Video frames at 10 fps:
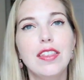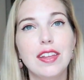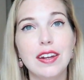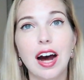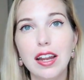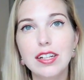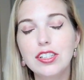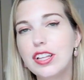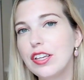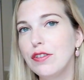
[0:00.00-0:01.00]
the
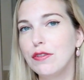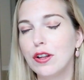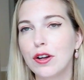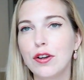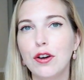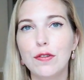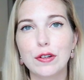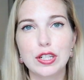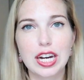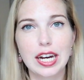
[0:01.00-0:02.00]
knowledge that you've learned
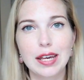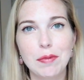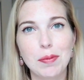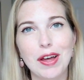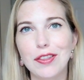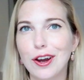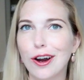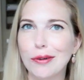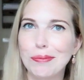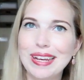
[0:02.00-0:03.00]
over time about the
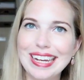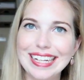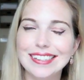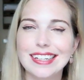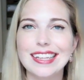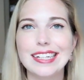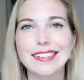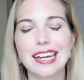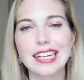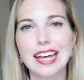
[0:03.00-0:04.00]
card meanings and
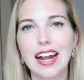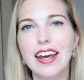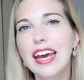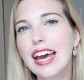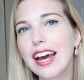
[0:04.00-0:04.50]
things like that,